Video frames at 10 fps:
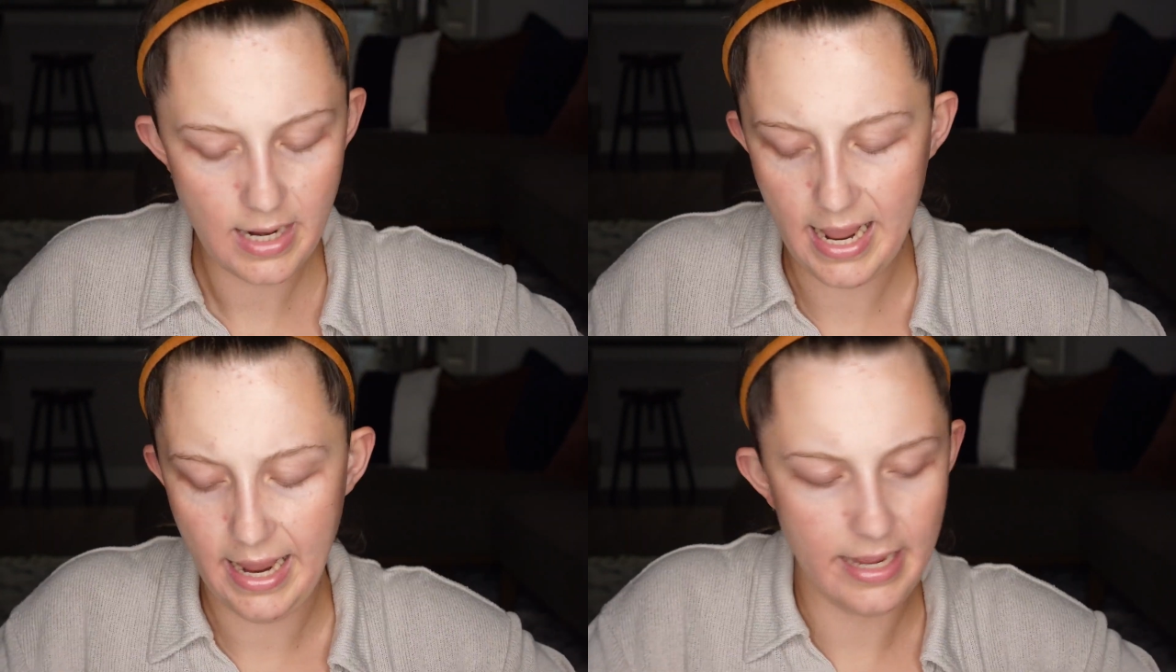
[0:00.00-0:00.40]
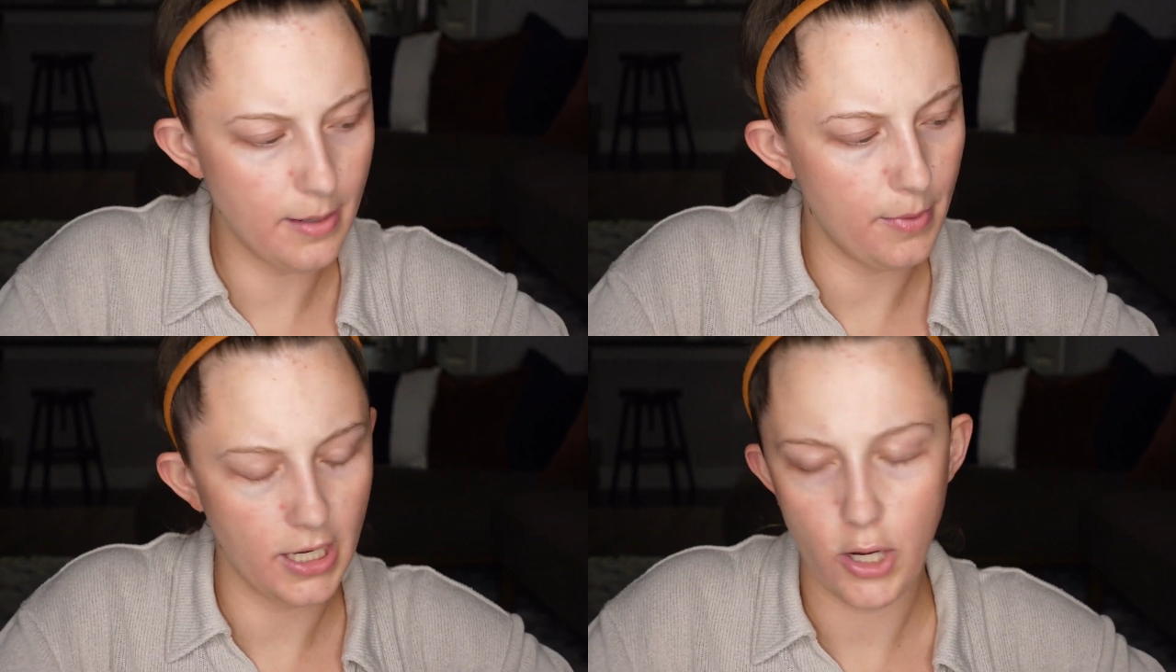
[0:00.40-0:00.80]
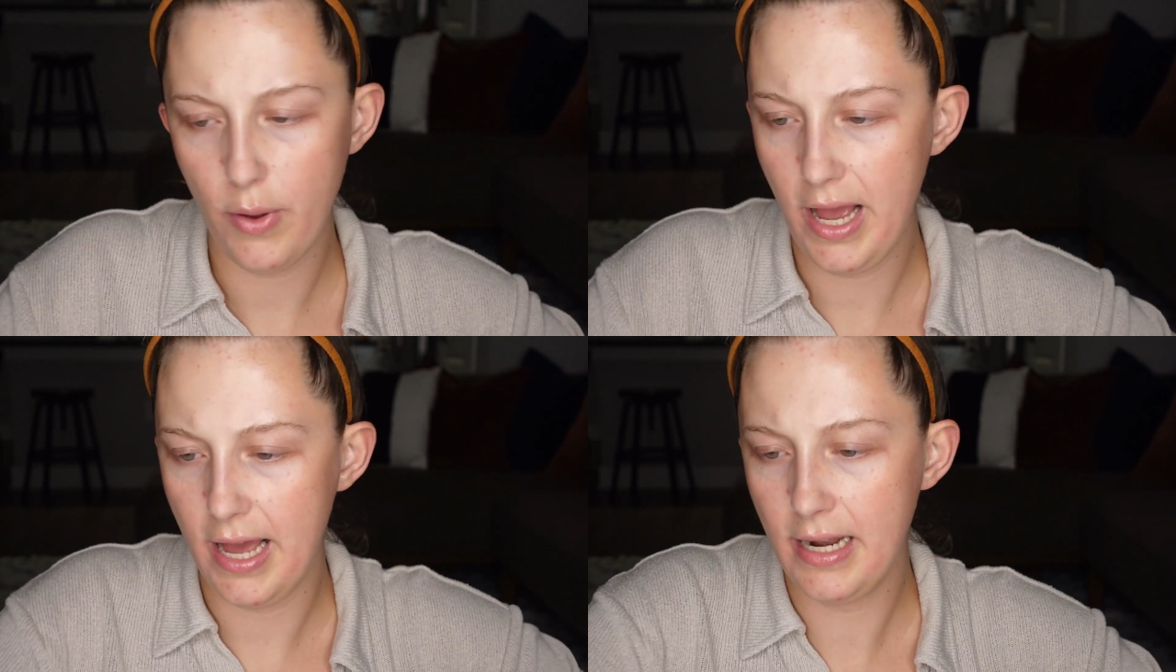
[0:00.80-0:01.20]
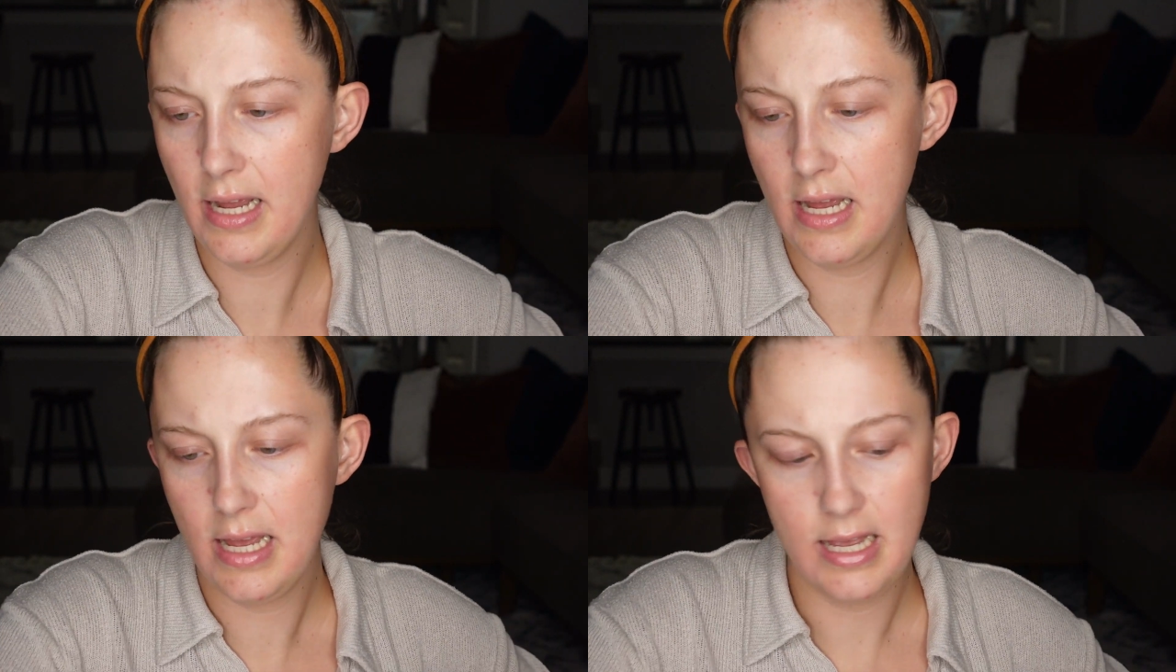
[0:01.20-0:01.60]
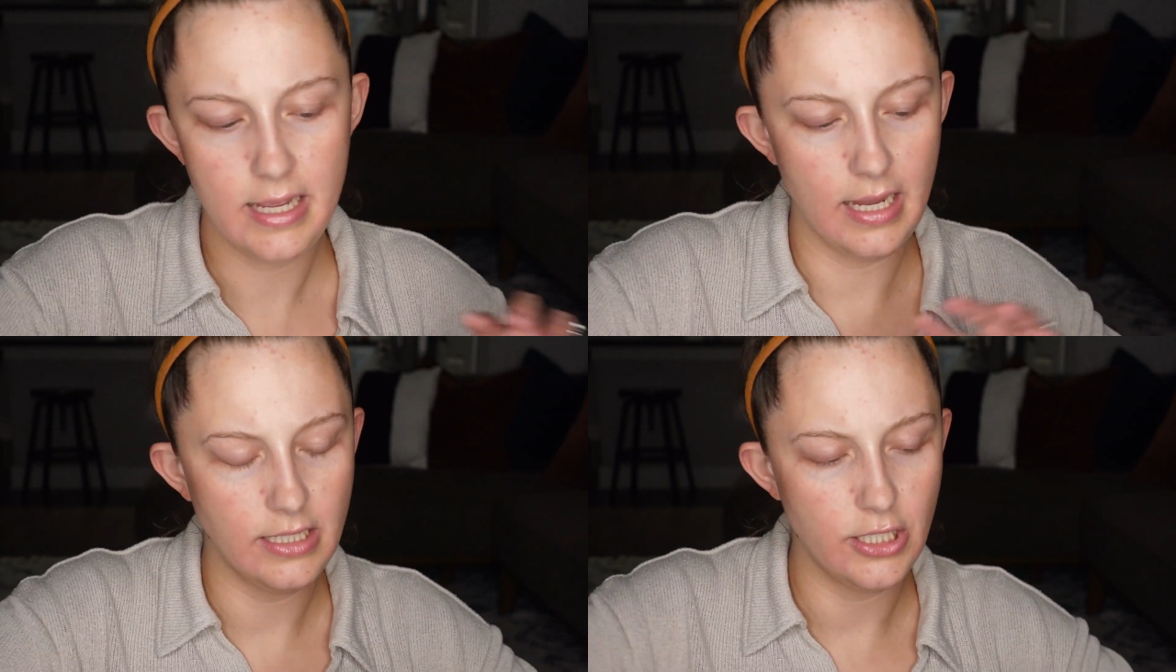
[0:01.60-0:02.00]
And I'm gonna go ahead
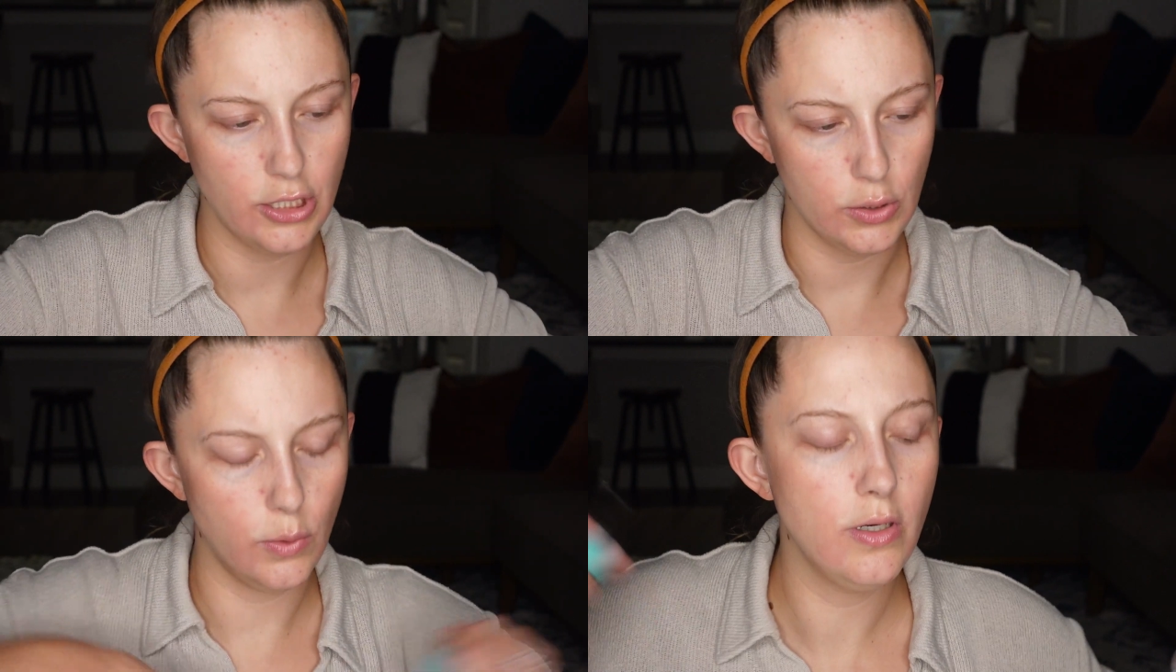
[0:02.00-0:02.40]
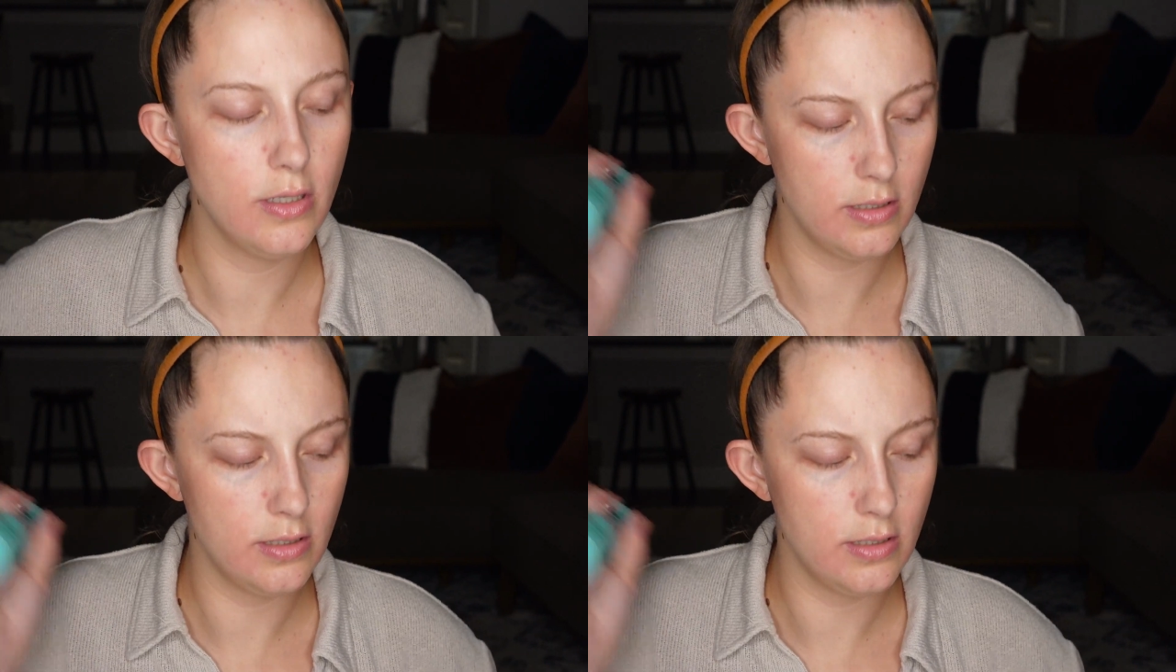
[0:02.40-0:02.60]
and do